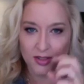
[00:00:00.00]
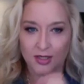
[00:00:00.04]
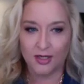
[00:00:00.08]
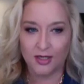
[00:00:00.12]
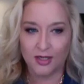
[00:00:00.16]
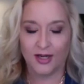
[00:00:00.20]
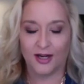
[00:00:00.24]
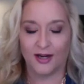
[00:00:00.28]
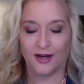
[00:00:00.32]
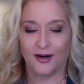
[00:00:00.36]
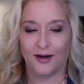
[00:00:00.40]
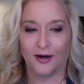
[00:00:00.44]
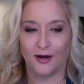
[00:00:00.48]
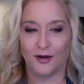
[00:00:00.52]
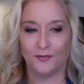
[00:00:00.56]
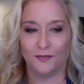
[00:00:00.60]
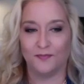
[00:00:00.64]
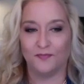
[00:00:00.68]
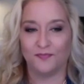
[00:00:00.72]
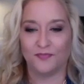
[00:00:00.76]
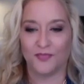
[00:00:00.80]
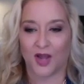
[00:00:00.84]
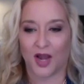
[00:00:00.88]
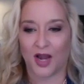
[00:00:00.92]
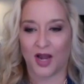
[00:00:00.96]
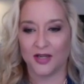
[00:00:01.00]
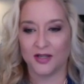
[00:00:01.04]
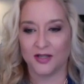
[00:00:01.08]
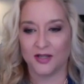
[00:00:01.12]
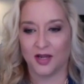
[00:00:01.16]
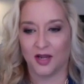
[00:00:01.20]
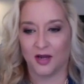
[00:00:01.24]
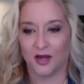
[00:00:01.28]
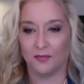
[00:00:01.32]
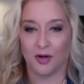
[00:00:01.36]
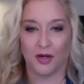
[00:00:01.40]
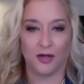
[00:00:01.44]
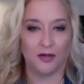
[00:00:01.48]
Mm-hmm. Um, I
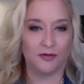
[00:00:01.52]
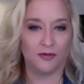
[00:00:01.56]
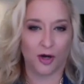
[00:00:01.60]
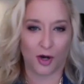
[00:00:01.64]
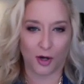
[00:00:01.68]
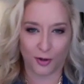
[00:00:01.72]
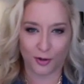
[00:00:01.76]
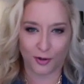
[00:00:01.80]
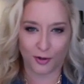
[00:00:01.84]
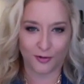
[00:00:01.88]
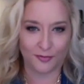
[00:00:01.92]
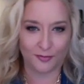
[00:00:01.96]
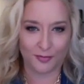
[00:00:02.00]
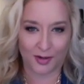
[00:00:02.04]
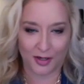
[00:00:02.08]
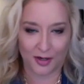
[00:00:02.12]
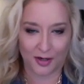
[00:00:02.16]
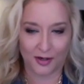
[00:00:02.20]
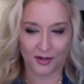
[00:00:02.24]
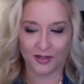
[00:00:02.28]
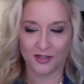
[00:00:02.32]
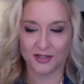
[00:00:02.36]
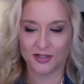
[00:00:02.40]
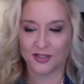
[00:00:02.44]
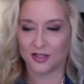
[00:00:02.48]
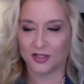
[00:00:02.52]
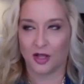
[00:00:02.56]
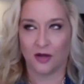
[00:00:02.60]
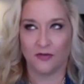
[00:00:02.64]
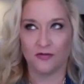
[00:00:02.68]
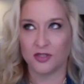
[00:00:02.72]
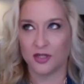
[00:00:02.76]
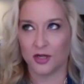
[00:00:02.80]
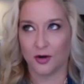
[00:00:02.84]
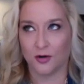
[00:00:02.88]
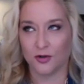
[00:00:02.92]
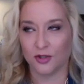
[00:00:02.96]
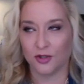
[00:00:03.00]
and my daughter, my youngest,
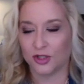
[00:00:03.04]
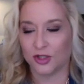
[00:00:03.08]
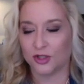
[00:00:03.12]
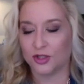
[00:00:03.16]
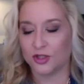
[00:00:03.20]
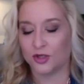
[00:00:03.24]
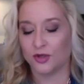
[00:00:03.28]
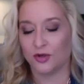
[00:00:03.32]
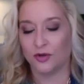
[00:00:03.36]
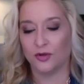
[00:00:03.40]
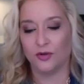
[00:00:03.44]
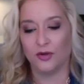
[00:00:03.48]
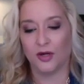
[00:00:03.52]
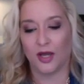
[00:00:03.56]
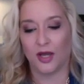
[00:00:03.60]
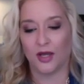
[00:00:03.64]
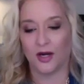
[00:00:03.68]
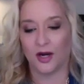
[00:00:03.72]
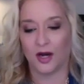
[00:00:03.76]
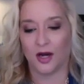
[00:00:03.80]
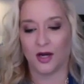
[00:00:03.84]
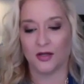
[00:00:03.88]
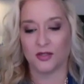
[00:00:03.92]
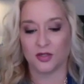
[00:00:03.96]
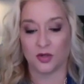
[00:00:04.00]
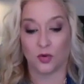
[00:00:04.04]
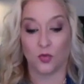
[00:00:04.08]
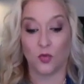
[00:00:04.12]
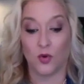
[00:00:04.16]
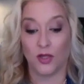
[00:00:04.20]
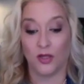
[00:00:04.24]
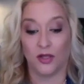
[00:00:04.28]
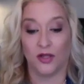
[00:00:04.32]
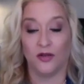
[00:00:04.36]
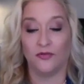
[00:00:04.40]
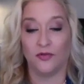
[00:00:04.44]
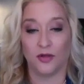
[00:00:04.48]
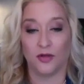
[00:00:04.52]
loves the ocean too, and I so we
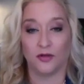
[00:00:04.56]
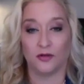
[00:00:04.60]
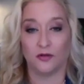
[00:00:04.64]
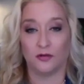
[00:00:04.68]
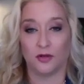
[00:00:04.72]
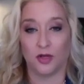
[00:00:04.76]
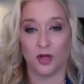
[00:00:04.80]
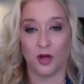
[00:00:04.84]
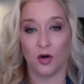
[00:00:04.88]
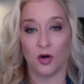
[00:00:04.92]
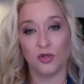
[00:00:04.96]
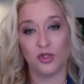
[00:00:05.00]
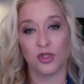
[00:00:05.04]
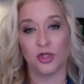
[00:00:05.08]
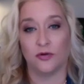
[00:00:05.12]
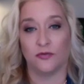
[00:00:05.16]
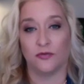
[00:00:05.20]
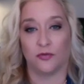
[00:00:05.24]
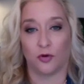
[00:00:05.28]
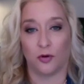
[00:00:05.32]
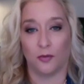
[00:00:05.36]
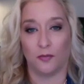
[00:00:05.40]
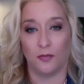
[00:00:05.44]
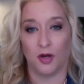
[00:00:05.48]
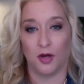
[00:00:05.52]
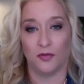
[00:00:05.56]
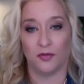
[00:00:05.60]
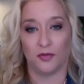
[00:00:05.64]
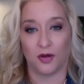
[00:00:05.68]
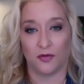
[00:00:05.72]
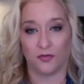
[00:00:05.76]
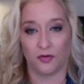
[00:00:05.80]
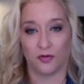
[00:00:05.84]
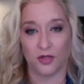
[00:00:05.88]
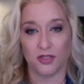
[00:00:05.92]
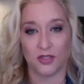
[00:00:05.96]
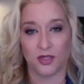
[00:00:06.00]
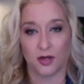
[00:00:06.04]
live at the ocean for a month
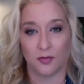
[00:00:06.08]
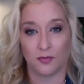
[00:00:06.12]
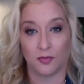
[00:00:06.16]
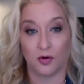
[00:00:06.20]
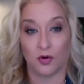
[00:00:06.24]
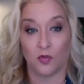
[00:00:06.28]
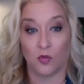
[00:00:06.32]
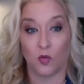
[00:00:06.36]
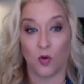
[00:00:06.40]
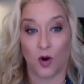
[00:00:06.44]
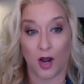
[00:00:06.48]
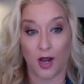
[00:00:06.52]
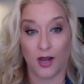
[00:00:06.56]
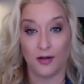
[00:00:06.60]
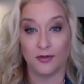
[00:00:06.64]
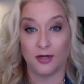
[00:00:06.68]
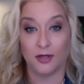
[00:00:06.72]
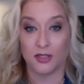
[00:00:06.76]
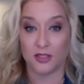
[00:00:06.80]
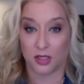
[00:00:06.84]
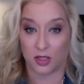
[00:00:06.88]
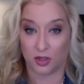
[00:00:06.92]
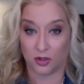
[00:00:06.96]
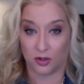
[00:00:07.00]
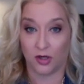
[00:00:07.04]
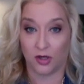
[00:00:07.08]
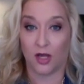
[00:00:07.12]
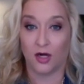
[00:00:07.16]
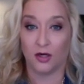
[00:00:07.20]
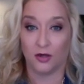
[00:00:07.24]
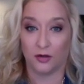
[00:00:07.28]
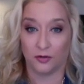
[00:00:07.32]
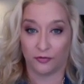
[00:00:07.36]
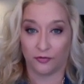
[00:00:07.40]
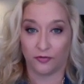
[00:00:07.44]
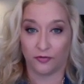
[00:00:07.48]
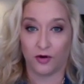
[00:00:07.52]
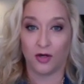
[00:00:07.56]
every summer. Why? Because I created
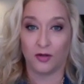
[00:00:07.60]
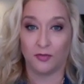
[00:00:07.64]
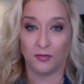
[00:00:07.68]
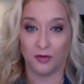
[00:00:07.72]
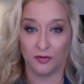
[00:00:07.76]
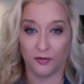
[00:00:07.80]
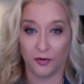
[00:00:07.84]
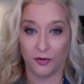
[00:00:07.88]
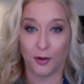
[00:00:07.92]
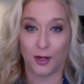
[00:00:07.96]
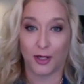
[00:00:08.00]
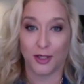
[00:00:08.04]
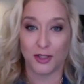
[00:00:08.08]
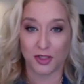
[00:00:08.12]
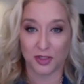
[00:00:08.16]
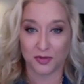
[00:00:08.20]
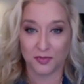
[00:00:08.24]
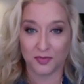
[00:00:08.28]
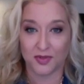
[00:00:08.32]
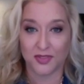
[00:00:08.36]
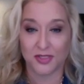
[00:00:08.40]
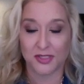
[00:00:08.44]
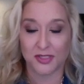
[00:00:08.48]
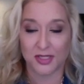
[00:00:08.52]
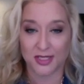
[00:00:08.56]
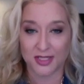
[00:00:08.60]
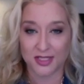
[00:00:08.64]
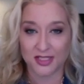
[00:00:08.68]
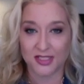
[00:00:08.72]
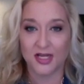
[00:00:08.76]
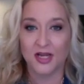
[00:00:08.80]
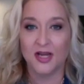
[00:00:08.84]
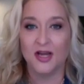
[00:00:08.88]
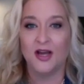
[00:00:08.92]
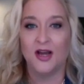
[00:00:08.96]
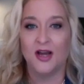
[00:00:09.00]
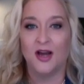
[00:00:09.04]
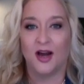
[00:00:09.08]
a freedom of location
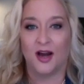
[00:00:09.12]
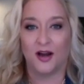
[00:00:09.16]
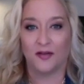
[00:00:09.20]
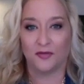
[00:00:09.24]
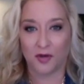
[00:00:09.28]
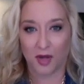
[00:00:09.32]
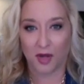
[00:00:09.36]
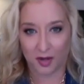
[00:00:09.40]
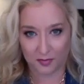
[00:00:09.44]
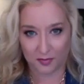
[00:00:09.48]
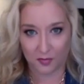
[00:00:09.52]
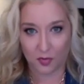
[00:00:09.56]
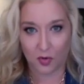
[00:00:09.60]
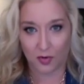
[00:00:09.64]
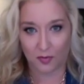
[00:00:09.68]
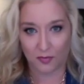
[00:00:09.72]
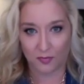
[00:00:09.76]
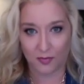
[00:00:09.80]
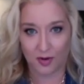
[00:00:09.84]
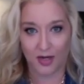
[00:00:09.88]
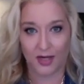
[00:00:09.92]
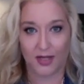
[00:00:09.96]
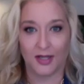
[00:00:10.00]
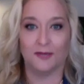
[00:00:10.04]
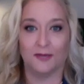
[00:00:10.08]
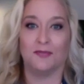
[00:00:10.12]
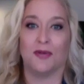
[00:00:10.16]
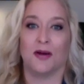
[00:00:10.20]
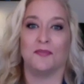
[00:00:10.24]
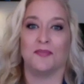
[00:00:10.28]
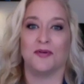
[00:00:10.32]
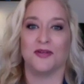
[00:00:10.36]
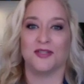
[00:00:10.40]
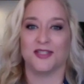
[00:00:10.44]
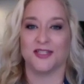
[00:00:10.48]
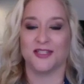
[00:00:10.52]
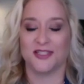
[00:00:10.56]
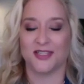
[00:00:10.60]
business. Mm-hmm. I've got more money in my
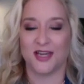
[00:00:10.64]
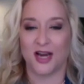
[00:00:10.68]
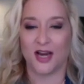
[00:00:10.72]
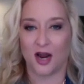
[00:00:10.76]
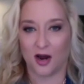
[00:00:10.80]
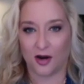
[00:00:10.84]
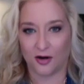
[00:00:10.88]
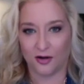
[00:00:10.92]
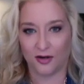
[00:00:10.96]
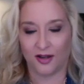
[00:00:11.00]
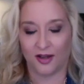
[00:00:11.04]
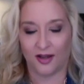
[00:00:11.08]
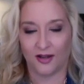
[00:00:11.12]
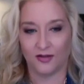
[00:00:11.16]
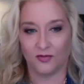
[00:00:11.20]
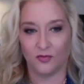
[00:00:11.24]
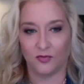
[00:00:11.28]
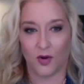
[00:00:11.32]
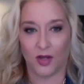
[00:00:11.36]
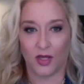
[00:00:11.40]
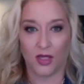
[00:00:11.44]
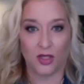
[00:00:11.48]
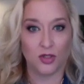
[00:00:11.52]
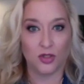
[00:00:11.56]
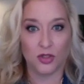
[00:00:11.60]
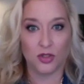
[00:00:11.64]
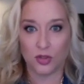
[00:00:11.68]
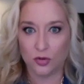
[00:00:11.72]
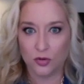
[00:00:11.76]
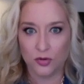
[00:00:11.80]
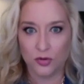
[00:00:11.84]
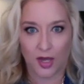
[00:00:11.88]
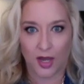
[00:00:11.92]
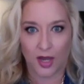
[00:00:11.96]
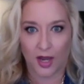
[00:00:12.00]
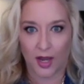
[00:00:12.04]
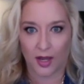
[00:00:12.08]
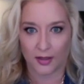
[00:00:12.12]
business now, and we can do
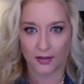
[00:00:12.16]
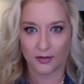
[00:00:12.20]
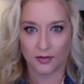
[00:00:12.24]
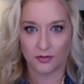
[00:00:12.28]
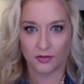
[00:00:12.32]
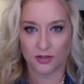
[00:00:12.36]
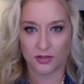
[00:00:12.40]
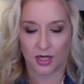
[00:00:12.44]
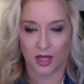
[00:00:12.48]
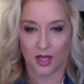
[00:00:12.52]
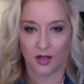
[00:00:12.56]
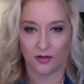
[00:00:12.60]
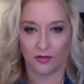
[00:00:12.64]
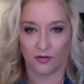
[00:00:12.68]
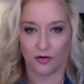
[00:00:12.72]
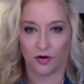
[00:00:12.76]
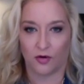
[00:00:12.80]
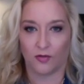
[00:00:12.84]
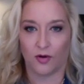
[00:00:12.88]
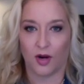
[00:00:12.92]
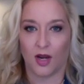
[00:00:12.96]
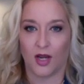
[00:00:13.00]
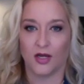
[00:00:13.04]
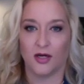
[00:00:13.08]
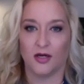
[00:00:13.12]
that together, yeah. right?